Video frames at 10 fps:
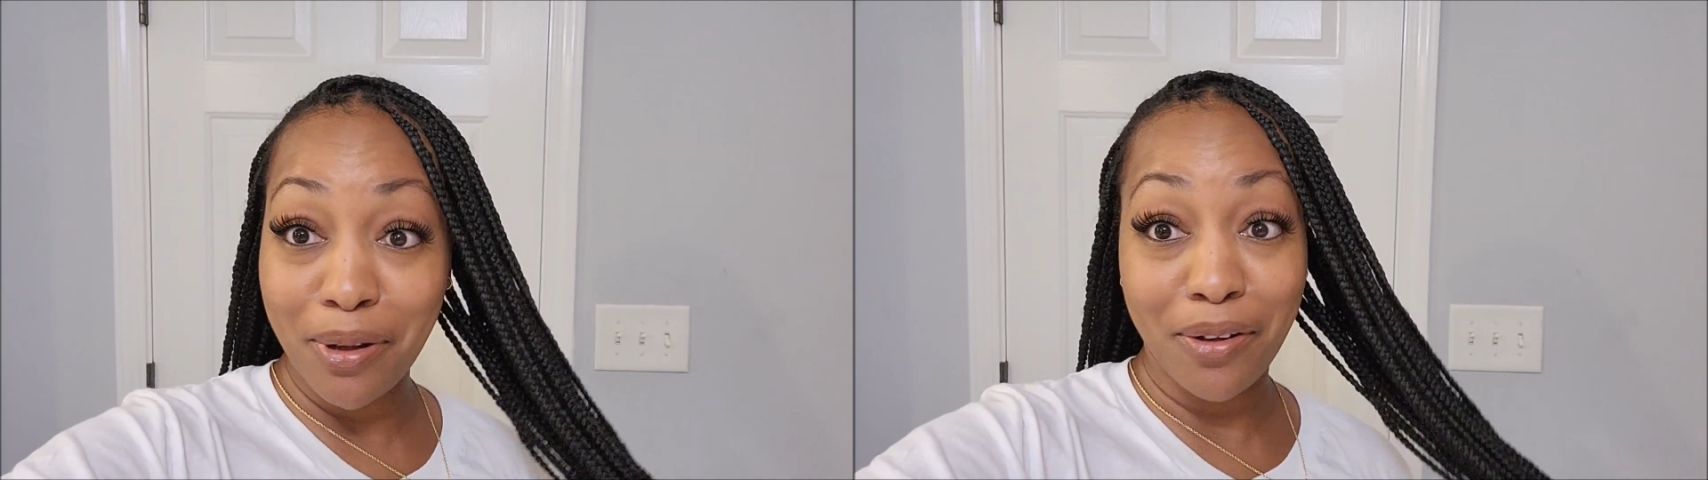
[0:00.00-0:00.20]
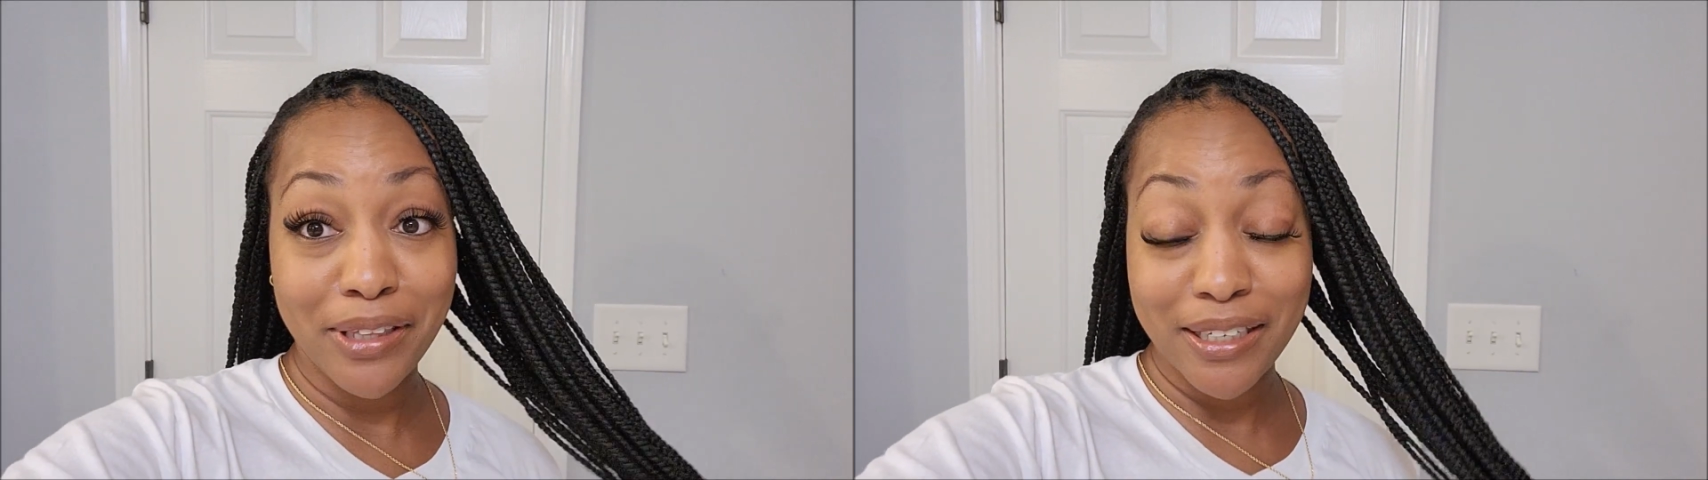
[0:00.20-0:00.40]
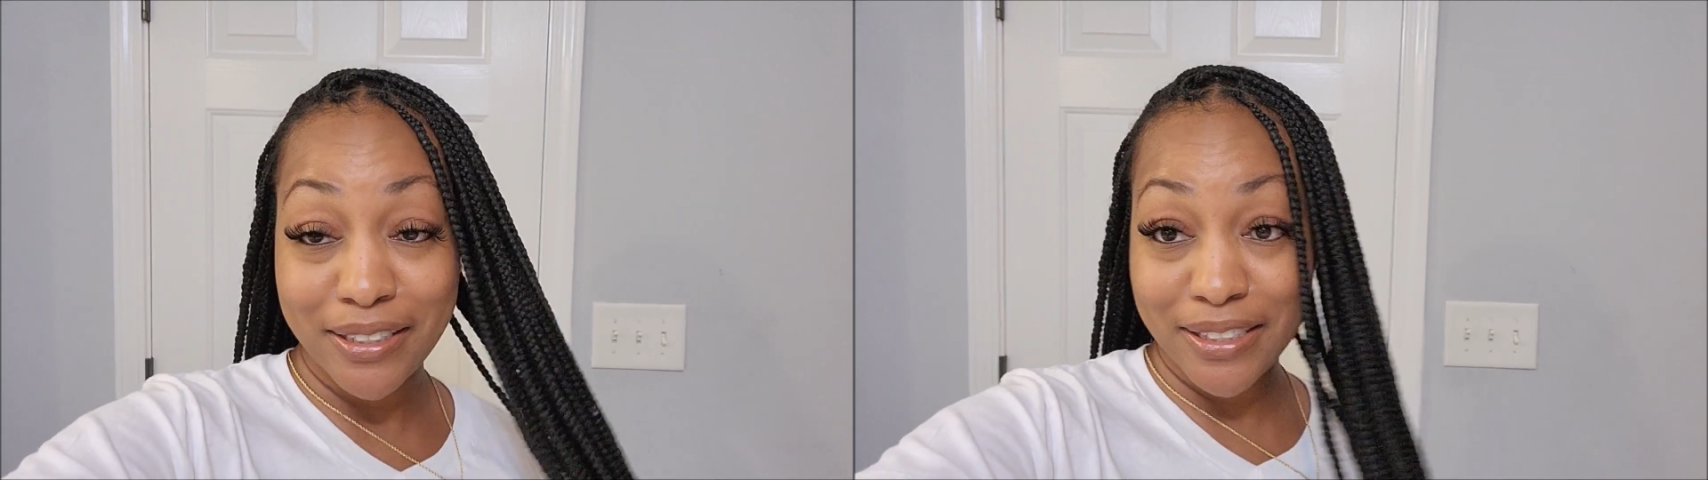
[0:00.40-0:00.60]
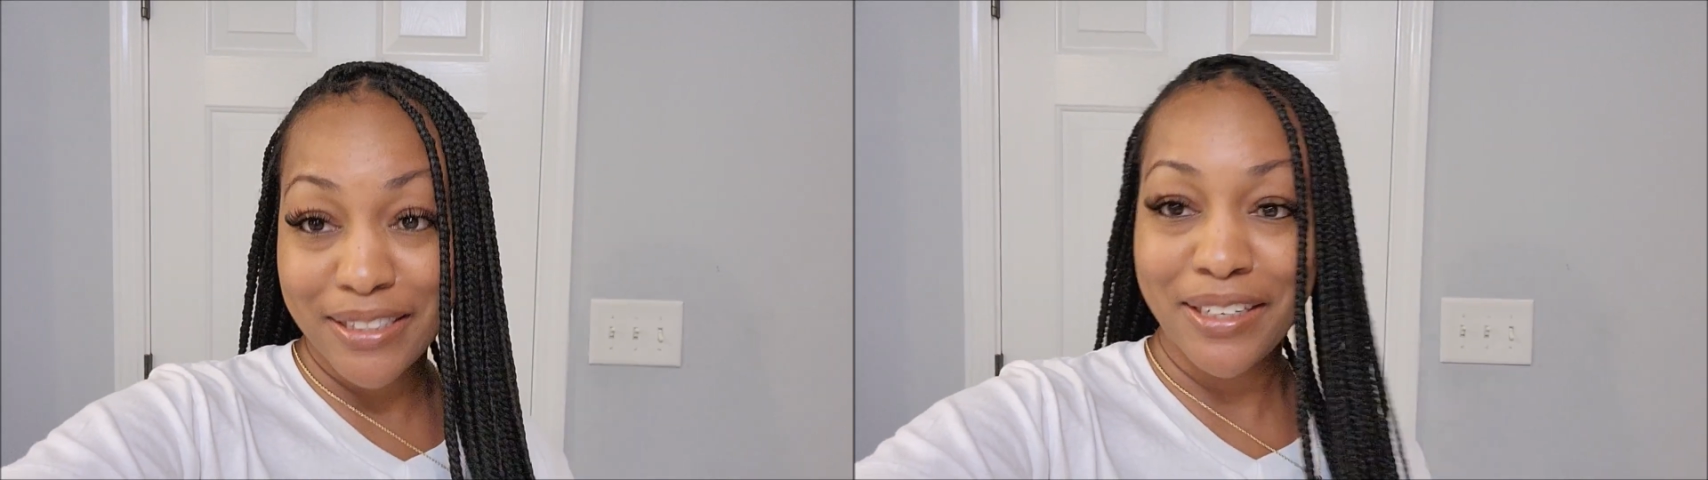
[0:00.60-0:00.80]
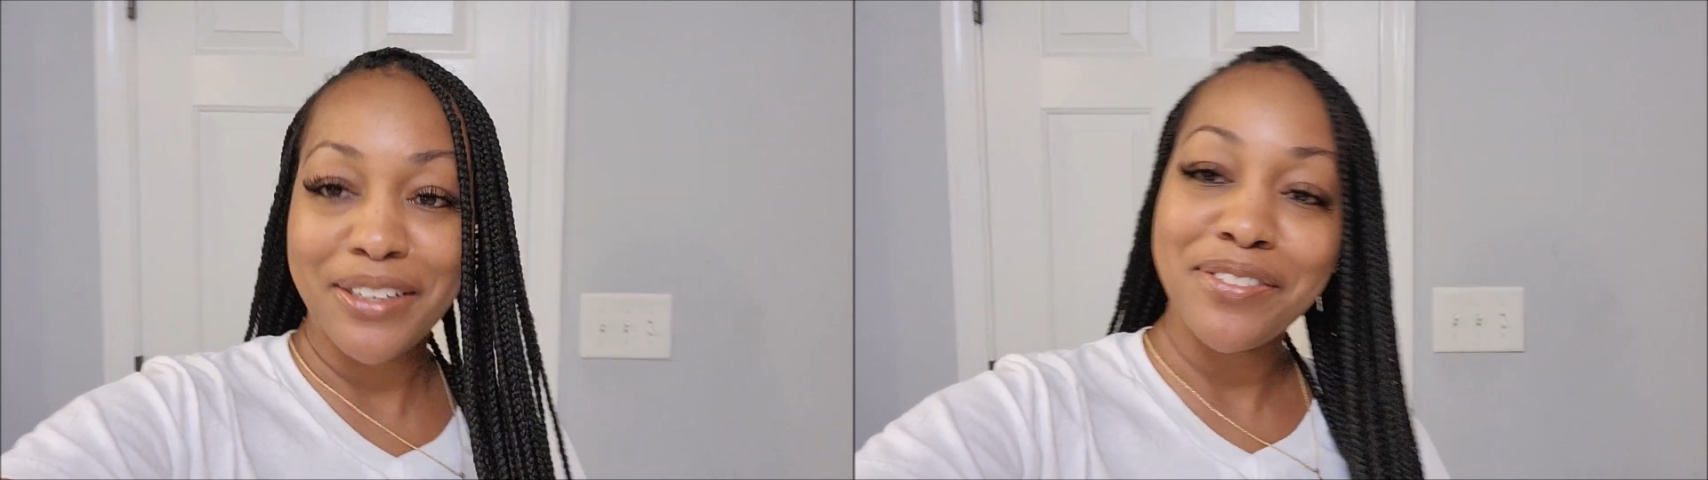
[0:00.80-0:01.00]
all that good
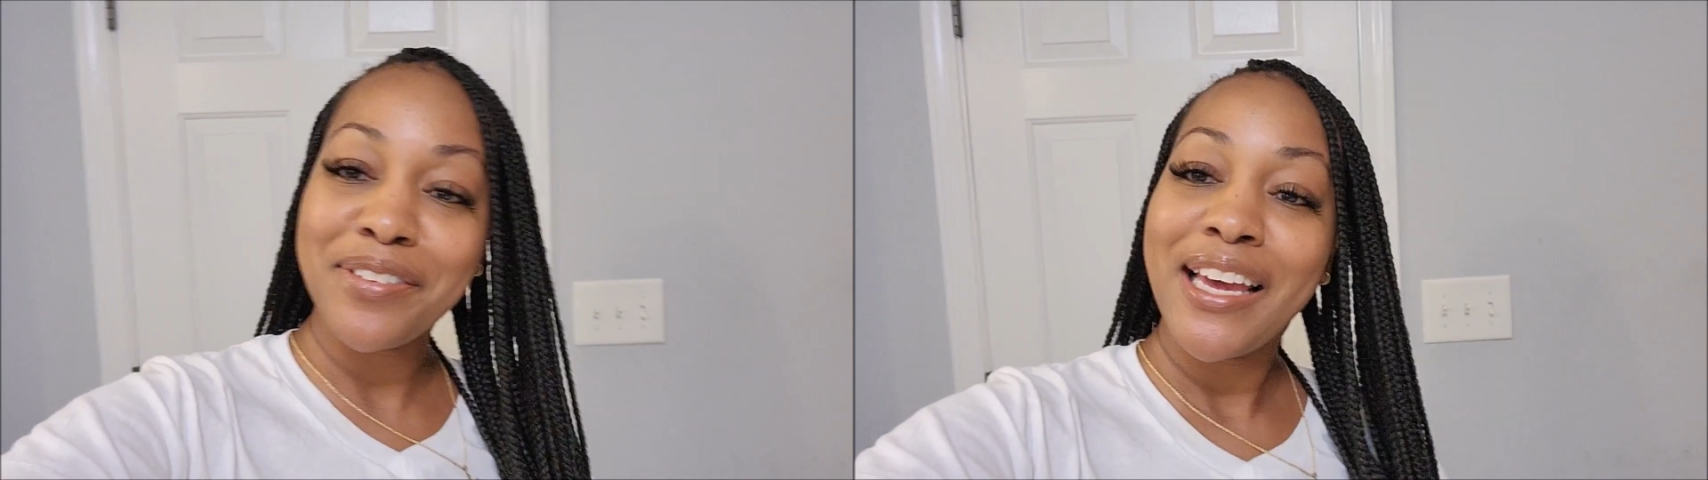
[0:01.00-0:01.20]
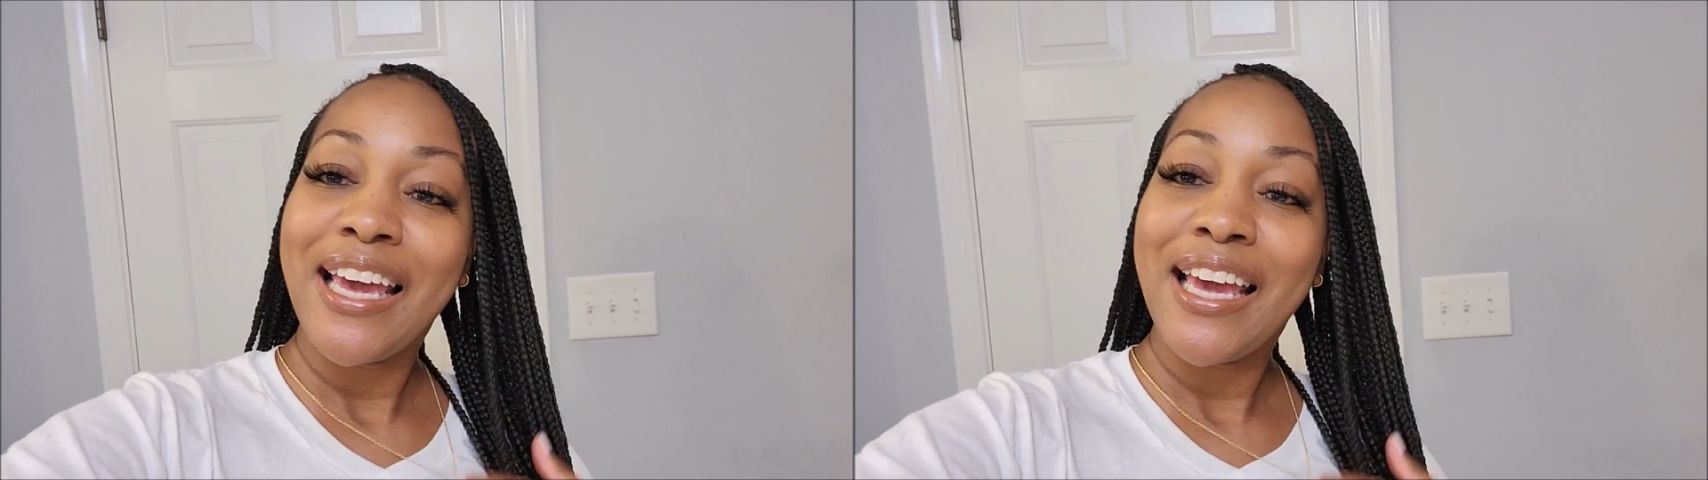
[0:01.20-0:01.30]
stuff.